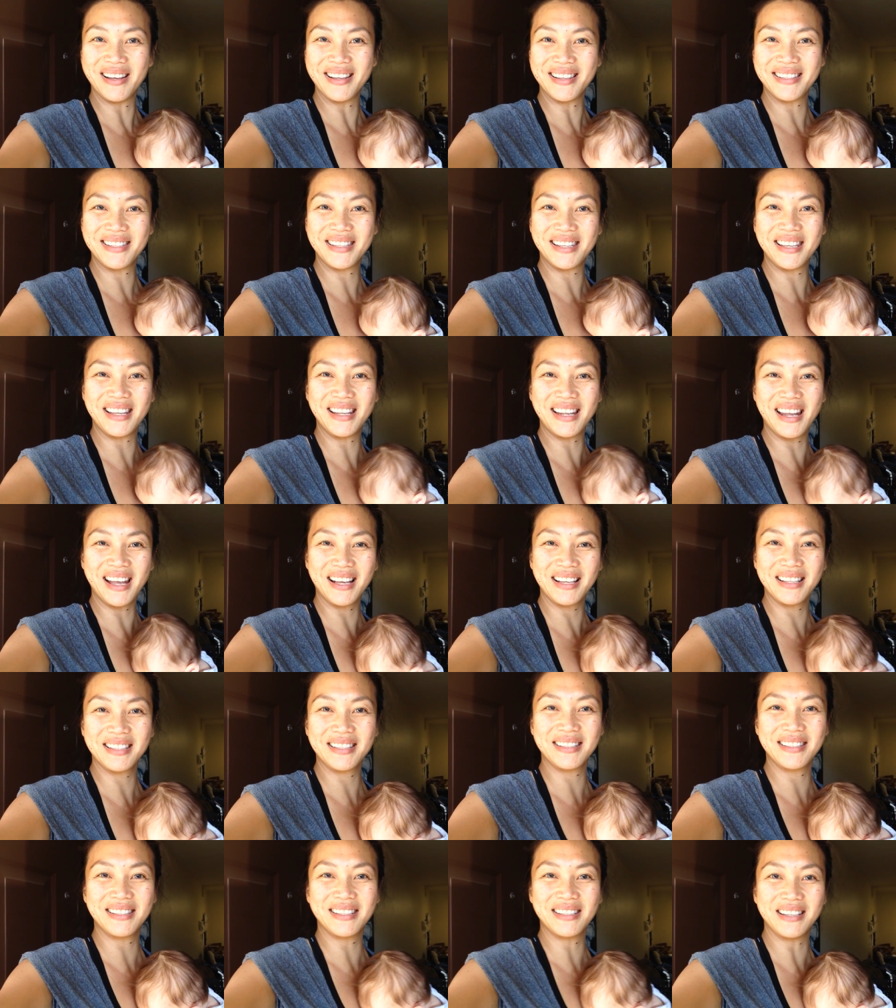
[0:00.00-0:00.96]
See you
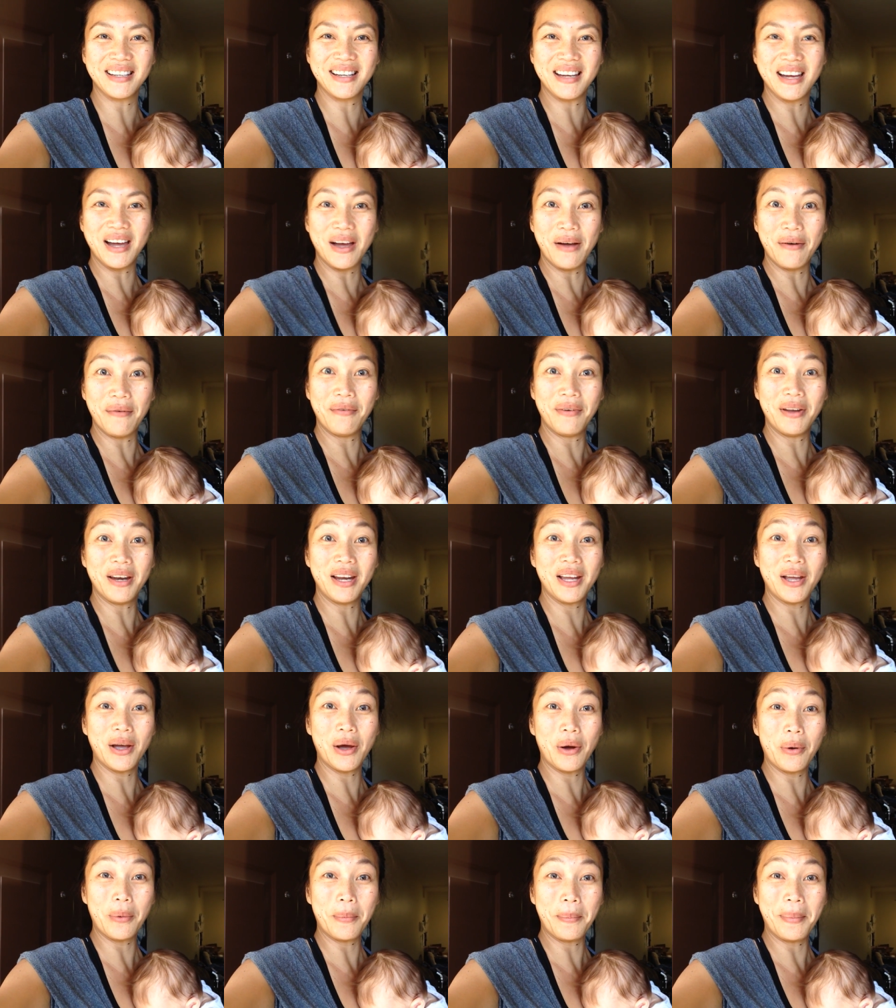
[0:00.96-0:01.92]
next
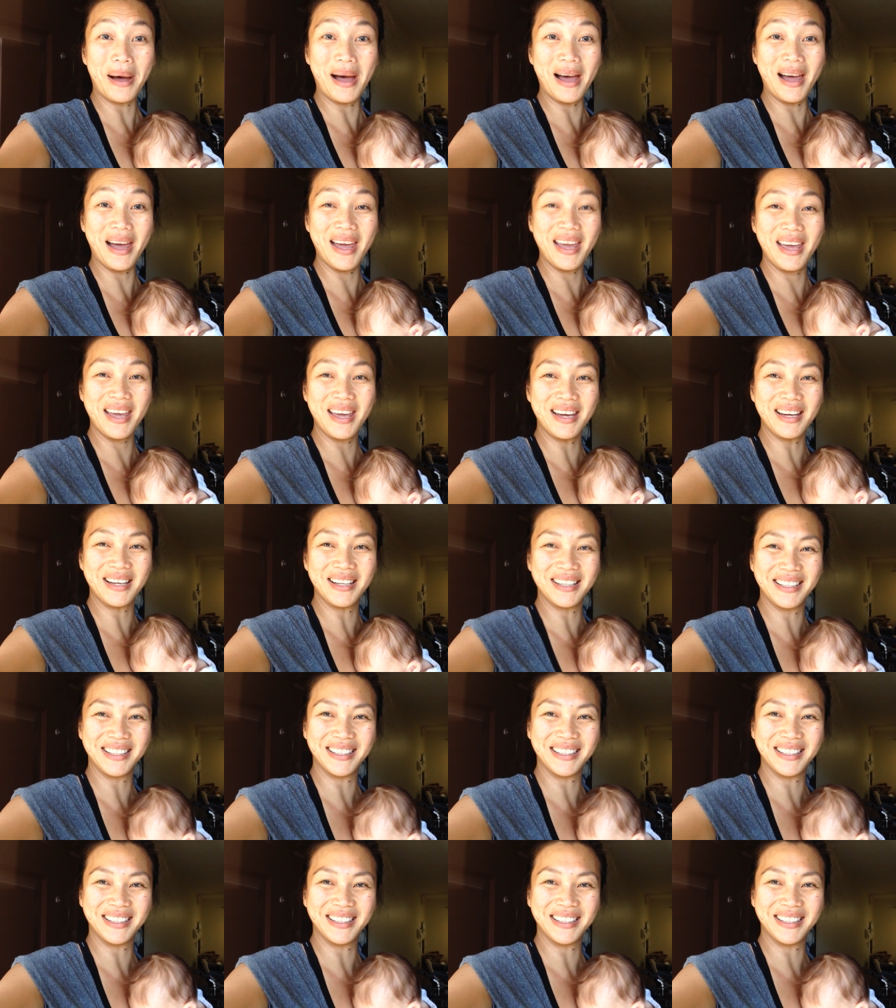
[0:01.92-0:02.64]
video. Bye.